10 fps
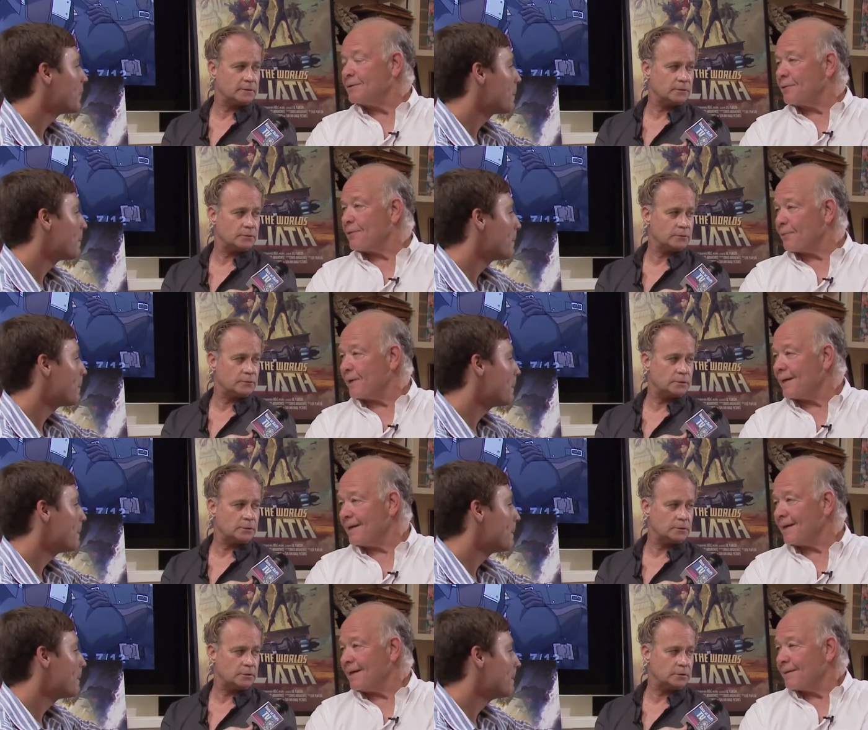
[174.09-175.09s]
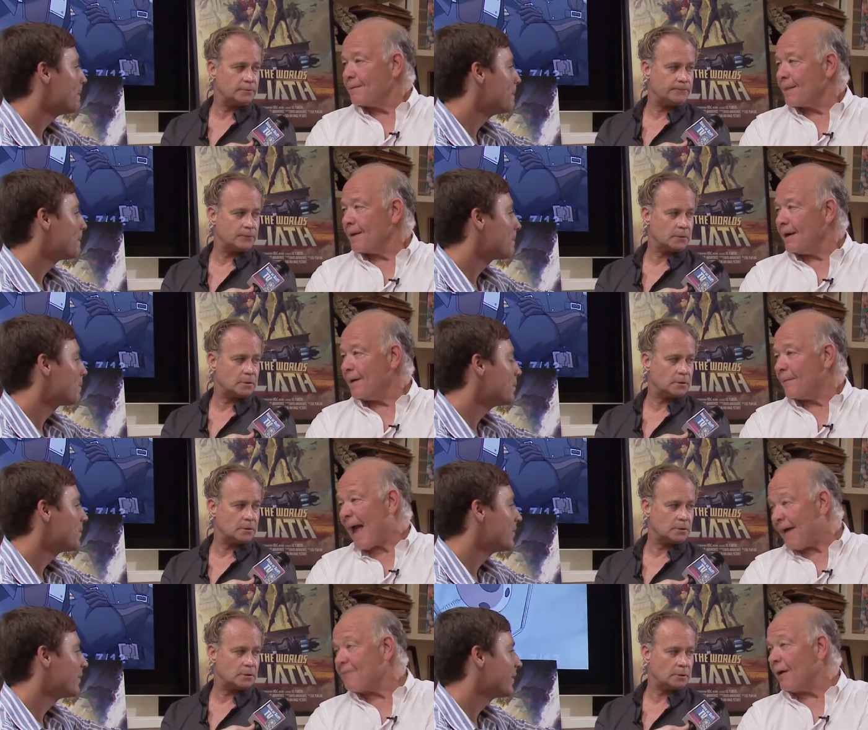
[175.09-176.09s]
Speaker 1: do three um,
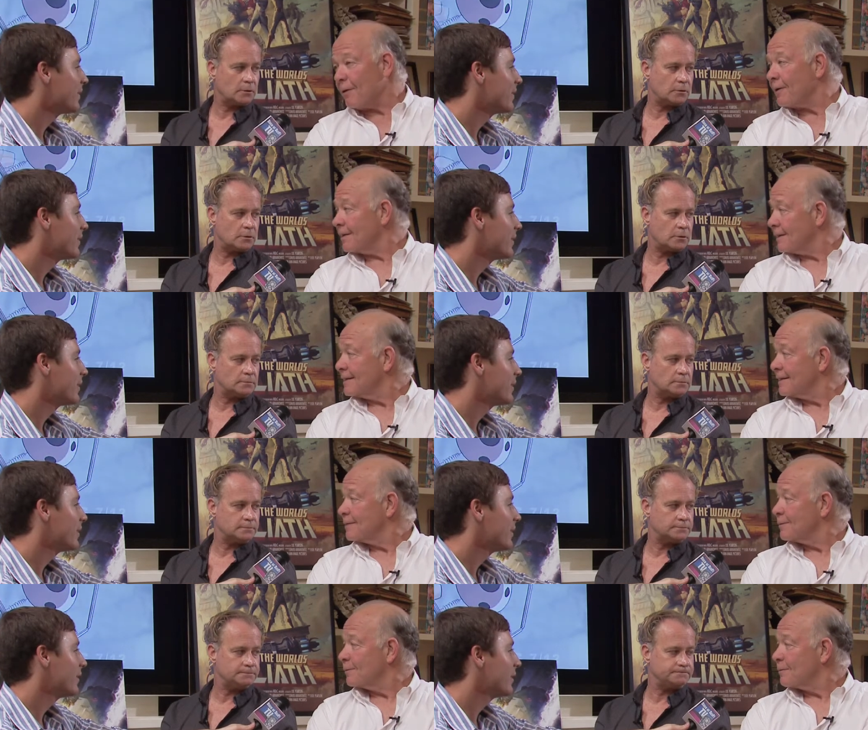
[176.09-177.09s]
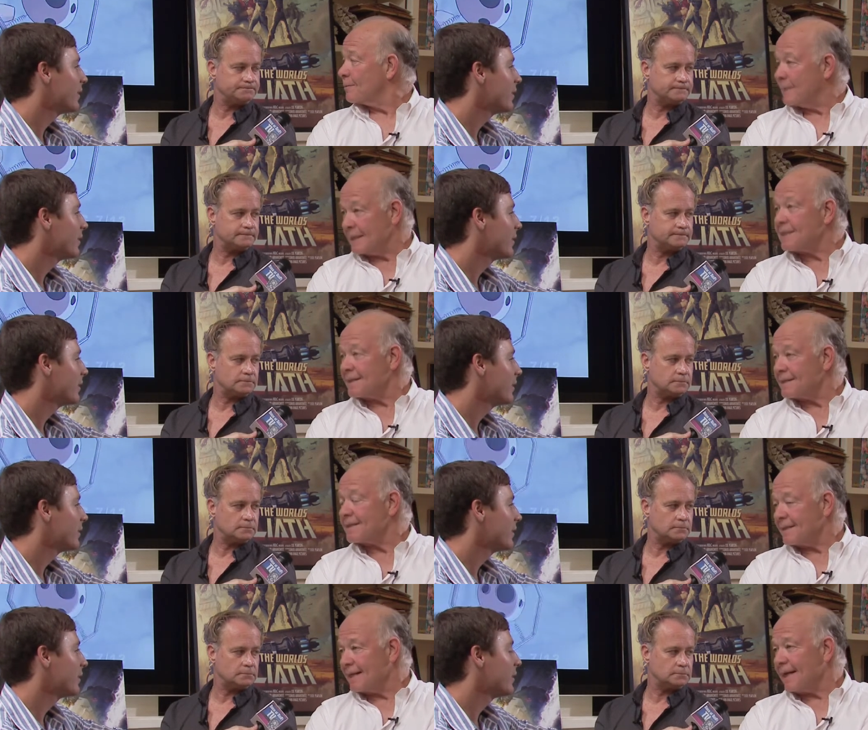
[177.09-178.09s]
half hour
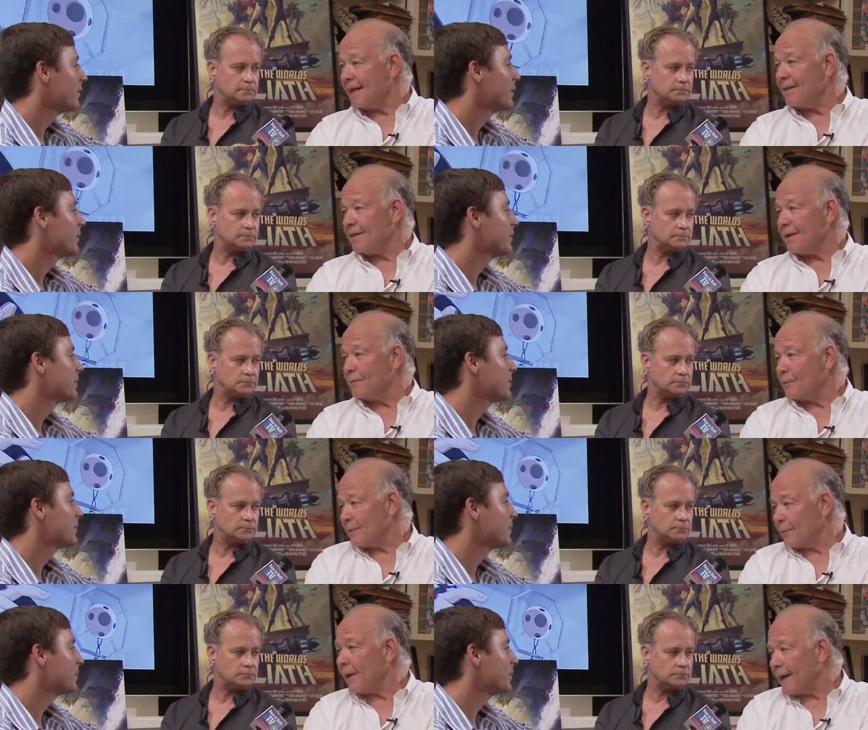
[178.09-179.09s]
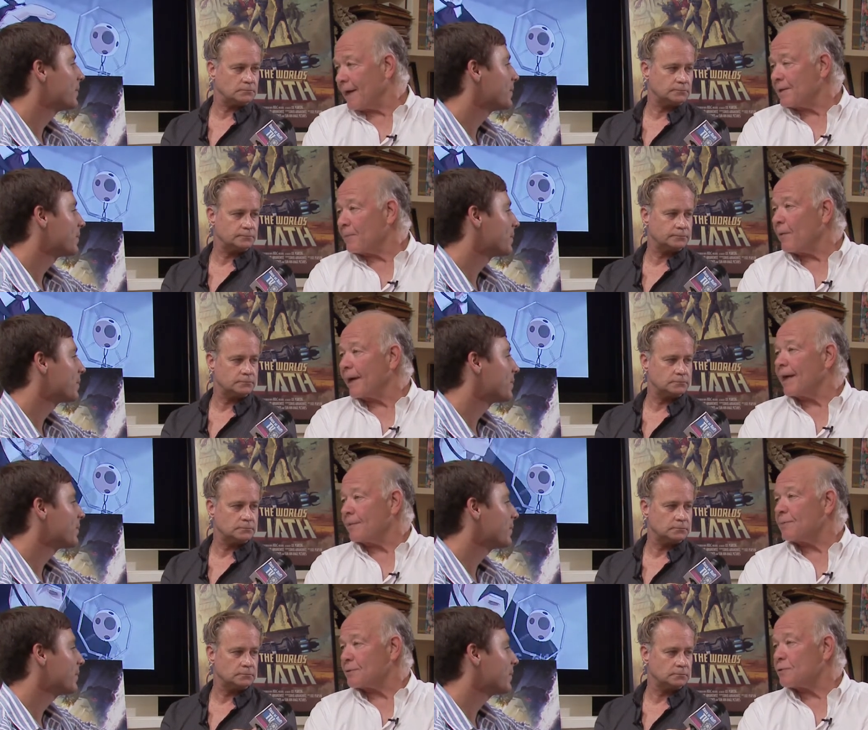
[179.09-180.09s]
pieces. And then when I got into breaking
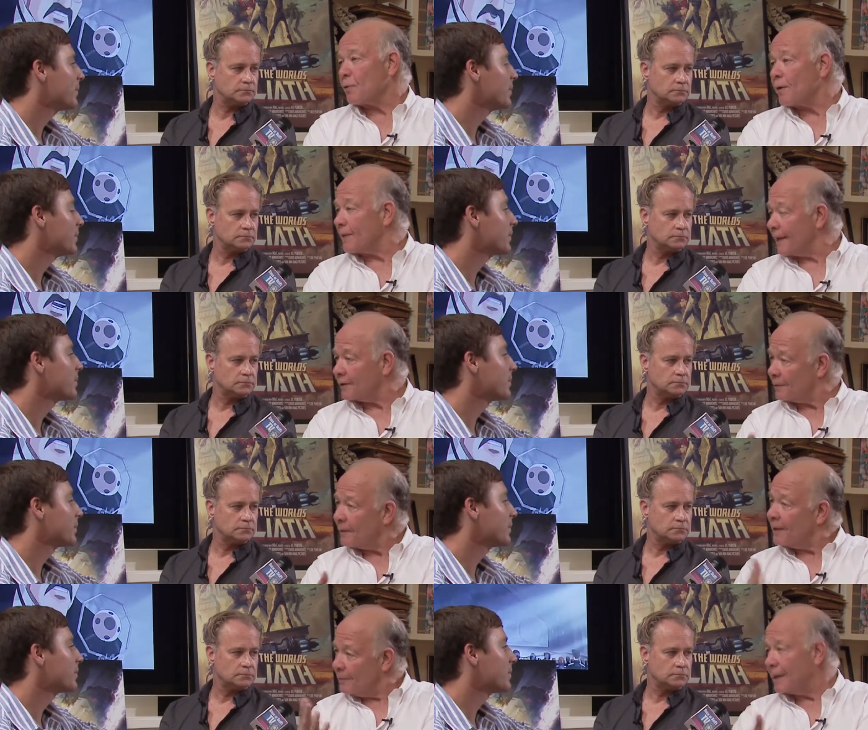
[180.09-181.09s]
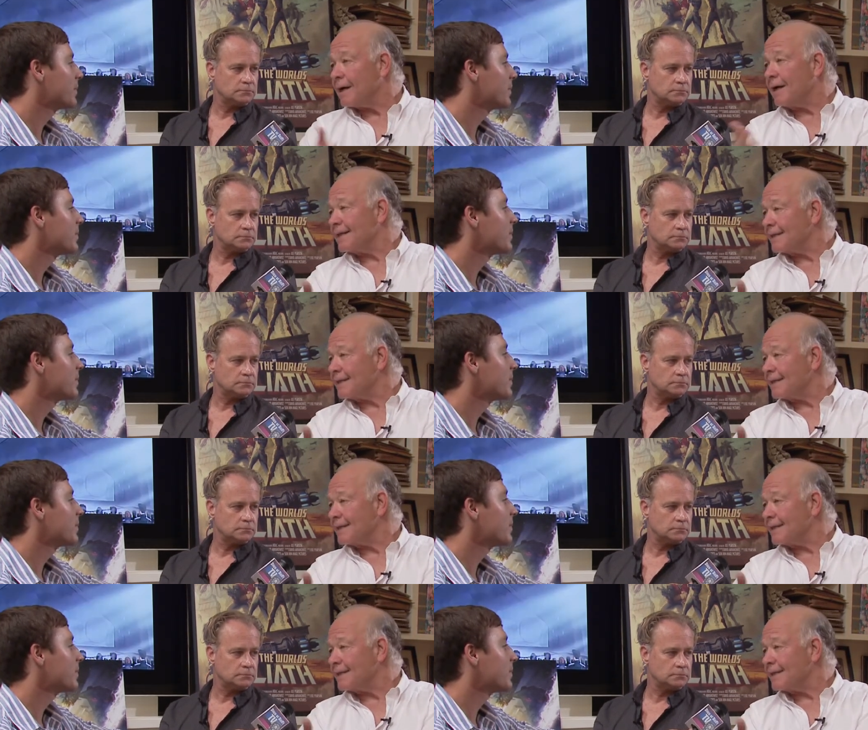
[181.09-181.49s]
up the story, that could be cut